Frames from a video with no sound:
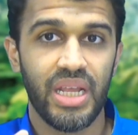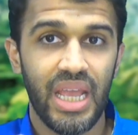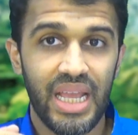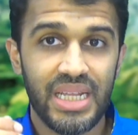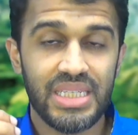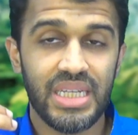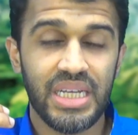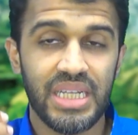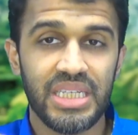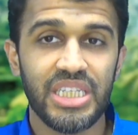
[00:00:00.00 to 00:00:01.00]
It is the
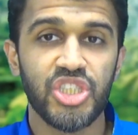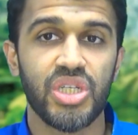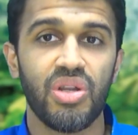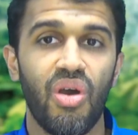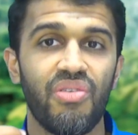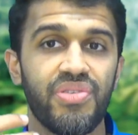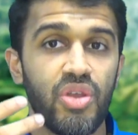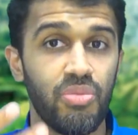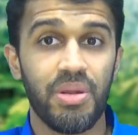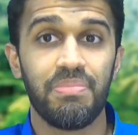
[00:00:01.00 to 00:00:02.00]
condition of
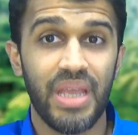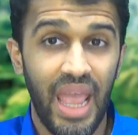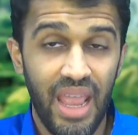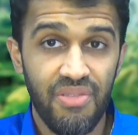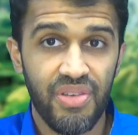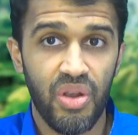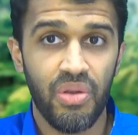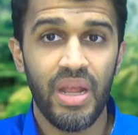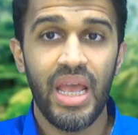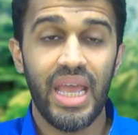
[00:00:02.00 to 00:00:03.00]
human behavior.
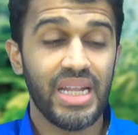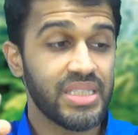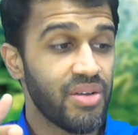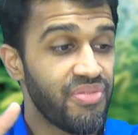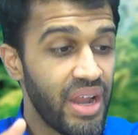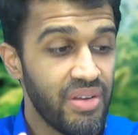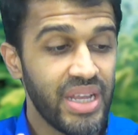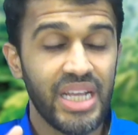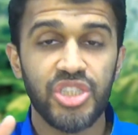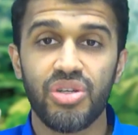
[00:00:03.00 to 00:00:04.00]
It is the
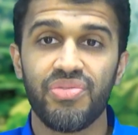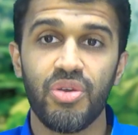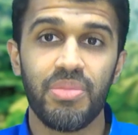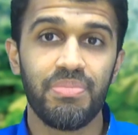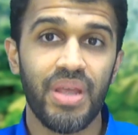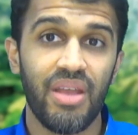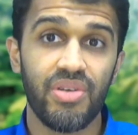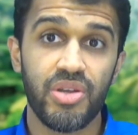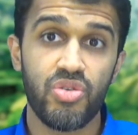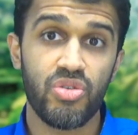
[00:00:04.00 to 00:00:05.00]
variation of human
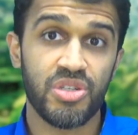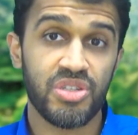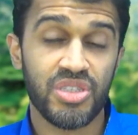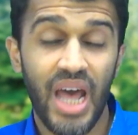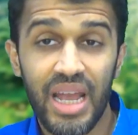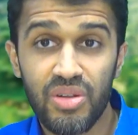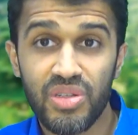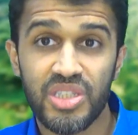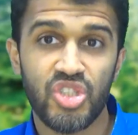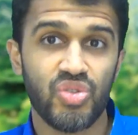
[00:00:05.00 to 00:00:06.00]
behavior due to societal
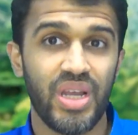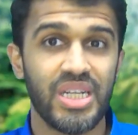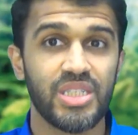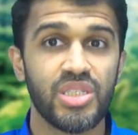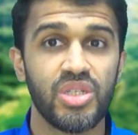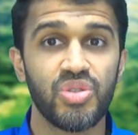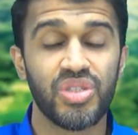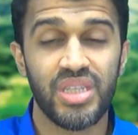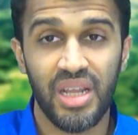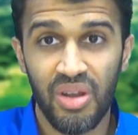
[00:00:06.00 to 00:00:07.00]
constraints, due to
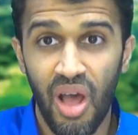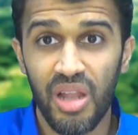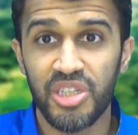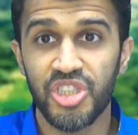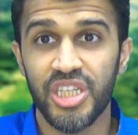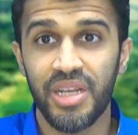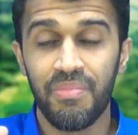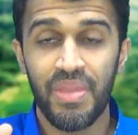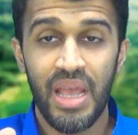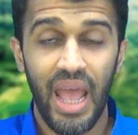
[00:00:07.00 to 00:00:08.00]
technology,
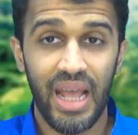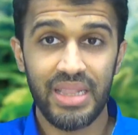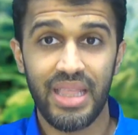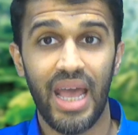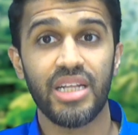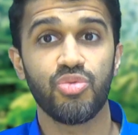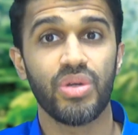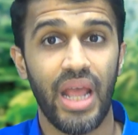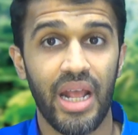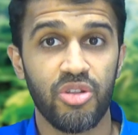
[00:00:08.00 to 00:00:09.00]
and that is
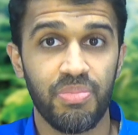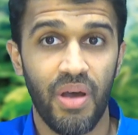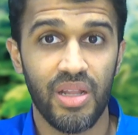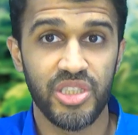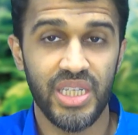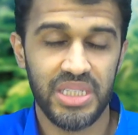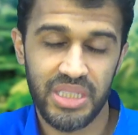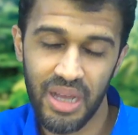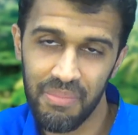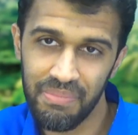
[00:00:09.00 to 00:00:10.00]
what anthropology is.
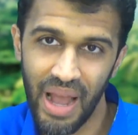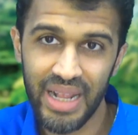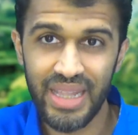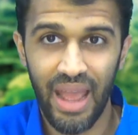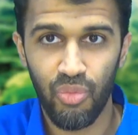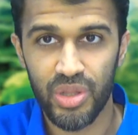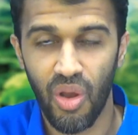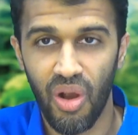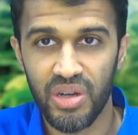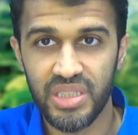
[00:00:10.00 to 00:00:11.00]
Combine that with
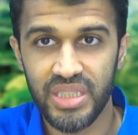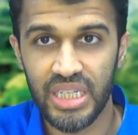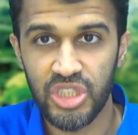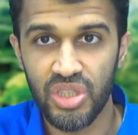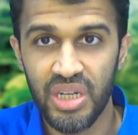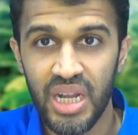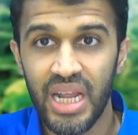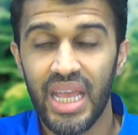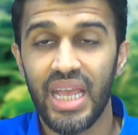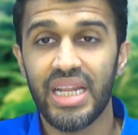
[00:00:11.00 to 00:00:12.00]
architecture,
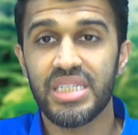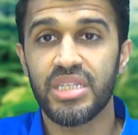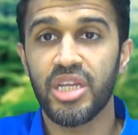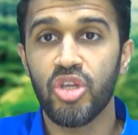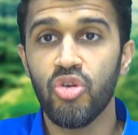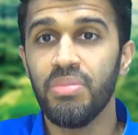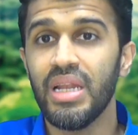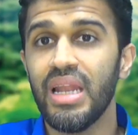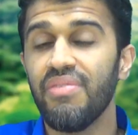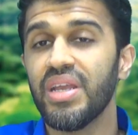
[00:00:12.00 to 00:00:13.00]
it is the
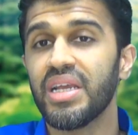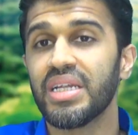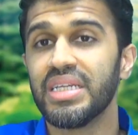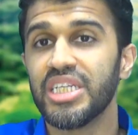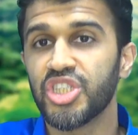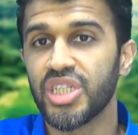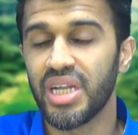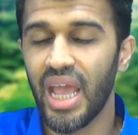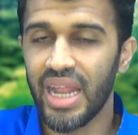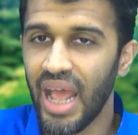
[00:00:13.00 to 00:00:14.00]
human living condition
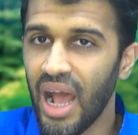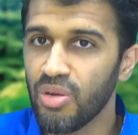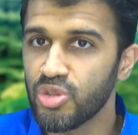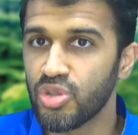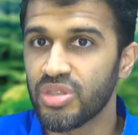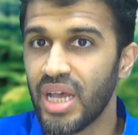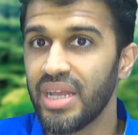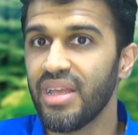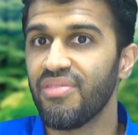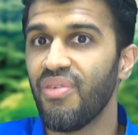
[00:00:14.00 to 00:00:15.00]
and how
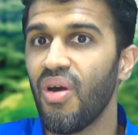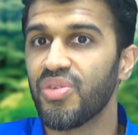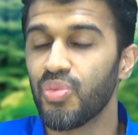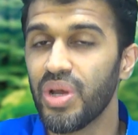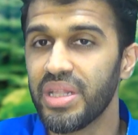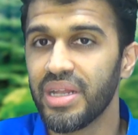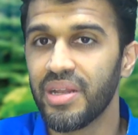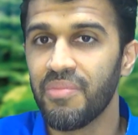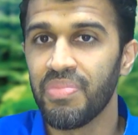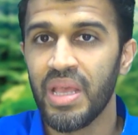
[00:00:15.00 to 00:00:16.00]
society evolves with it.
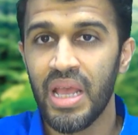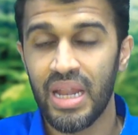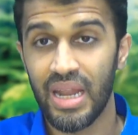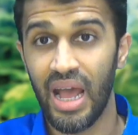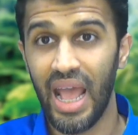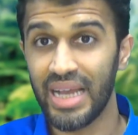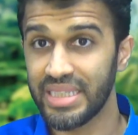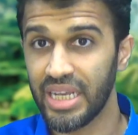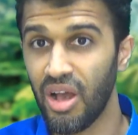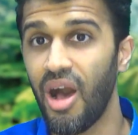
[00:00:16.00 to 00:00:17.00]
Now, as
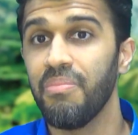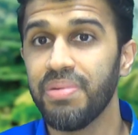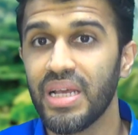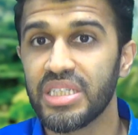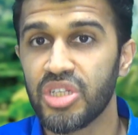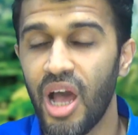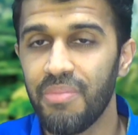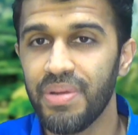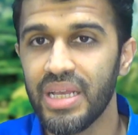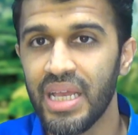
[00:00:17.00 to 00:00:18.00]
a complex
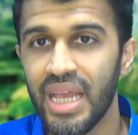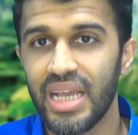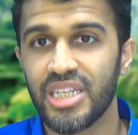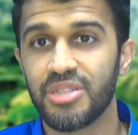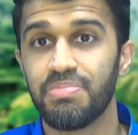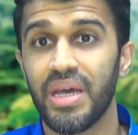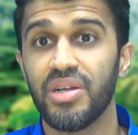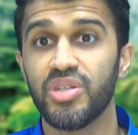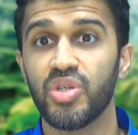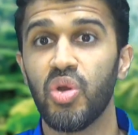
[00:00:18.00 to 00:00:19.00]
topic, it is
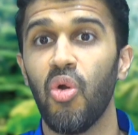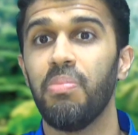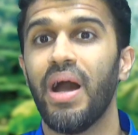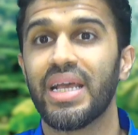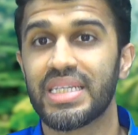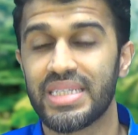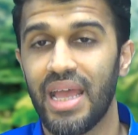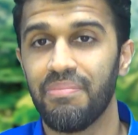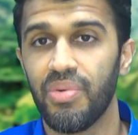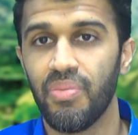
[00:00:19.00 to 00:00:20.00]
better to go by example.